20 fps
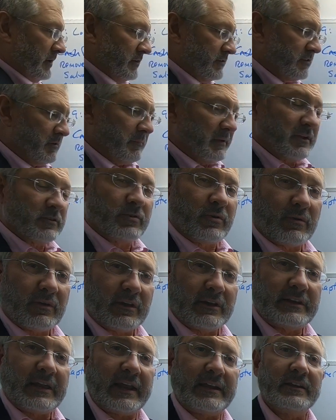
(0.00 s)
should be a
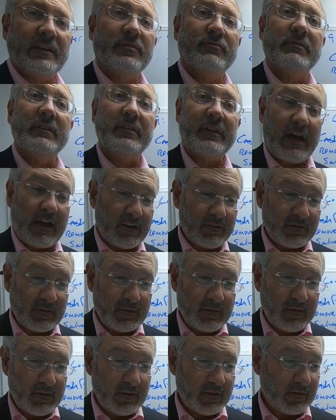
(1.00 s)
total of
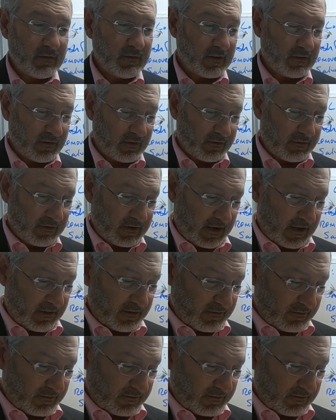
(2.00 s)
$93,600.